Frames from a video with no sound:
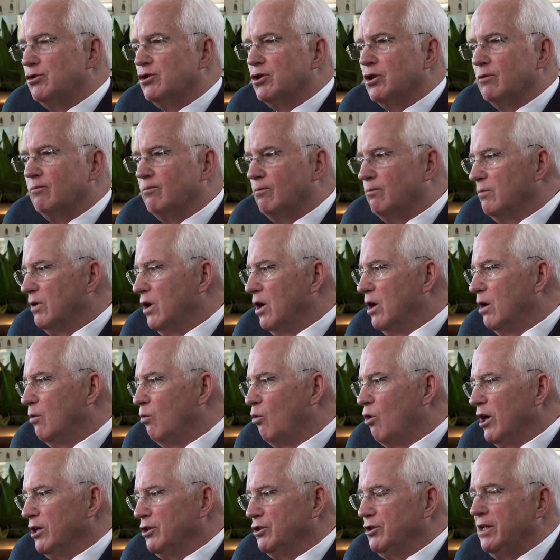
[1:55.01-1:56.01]
to
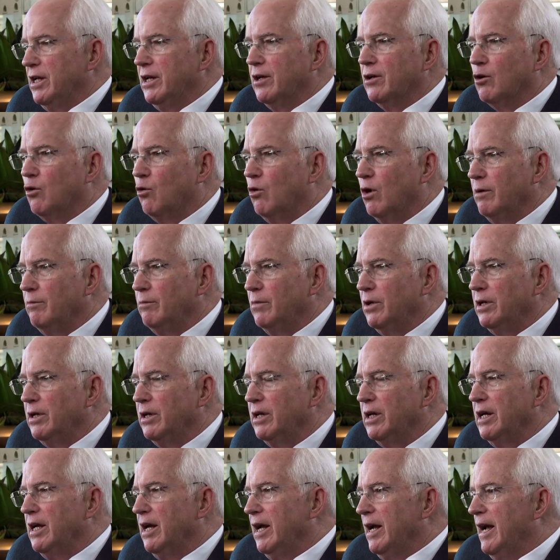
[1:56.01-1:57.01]
wash down equipment,
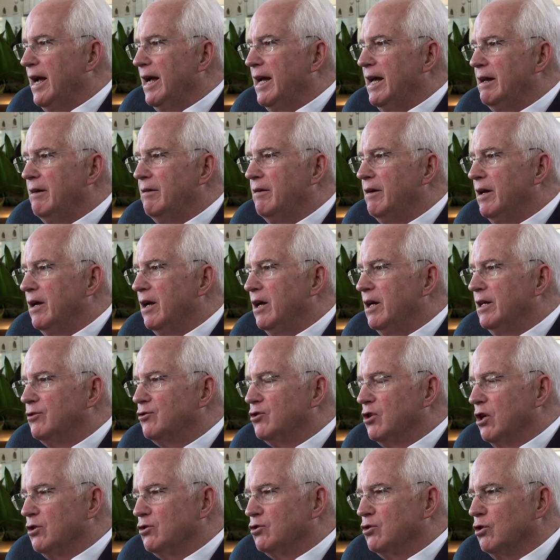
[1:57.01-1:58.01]
and it's
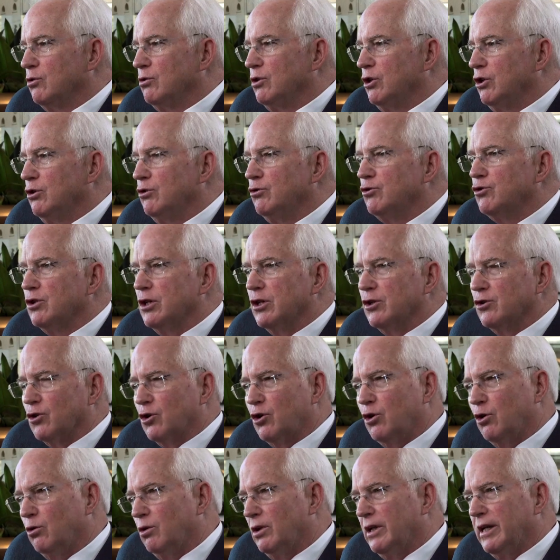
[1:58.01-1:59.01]
also used as a
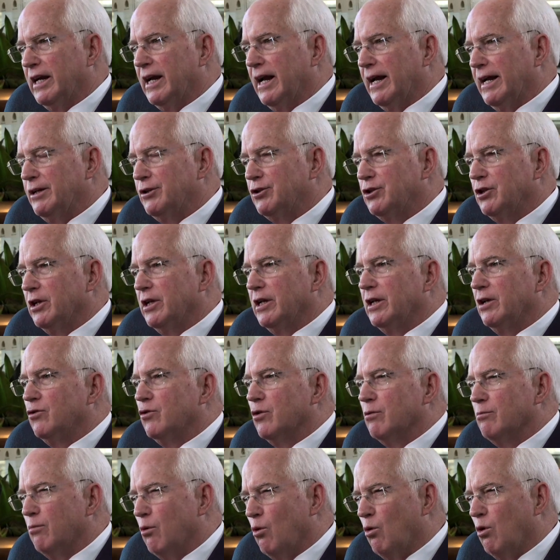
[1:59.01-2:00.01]
cooling agent in their
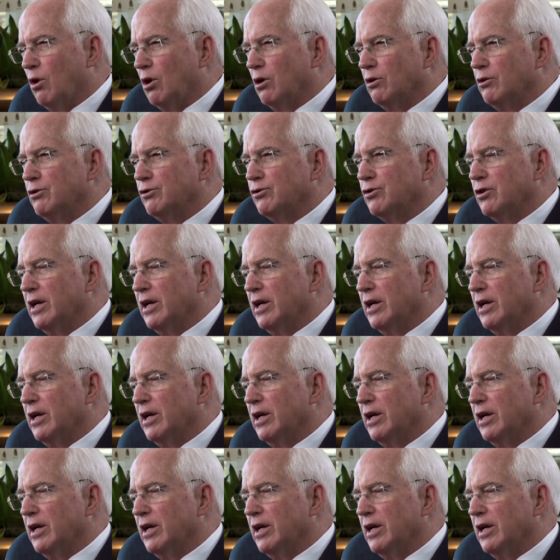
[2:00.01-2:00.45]
boilers.